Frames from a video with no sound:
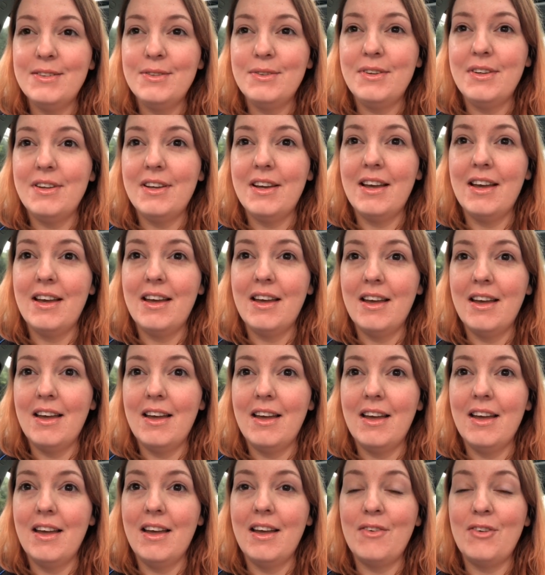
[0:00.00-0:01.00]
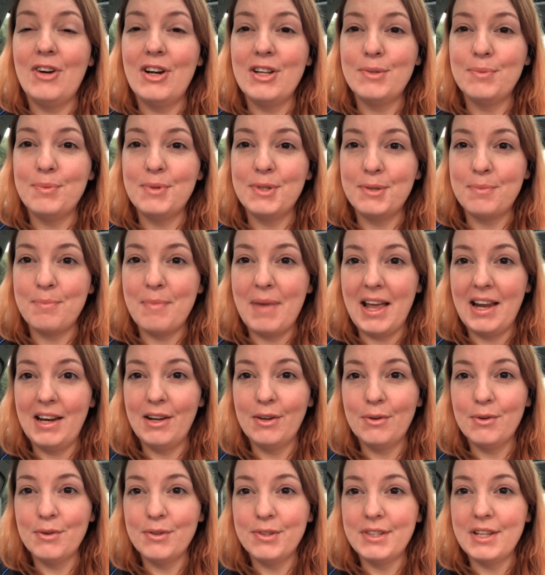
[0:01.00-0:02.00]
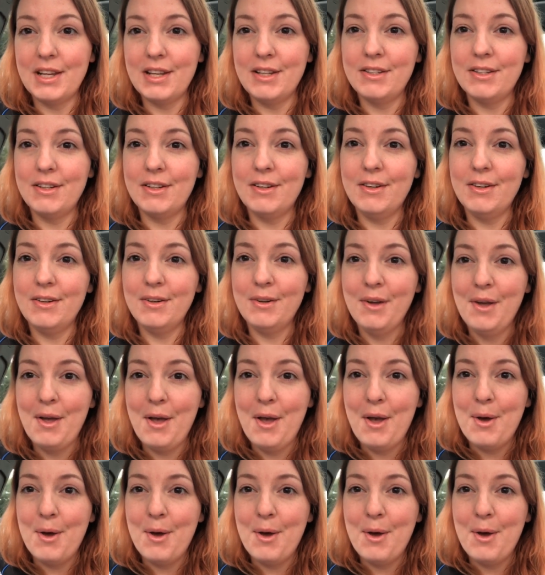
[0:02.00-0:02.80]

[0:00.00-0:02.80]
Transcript: to the Erasmus Medical Center,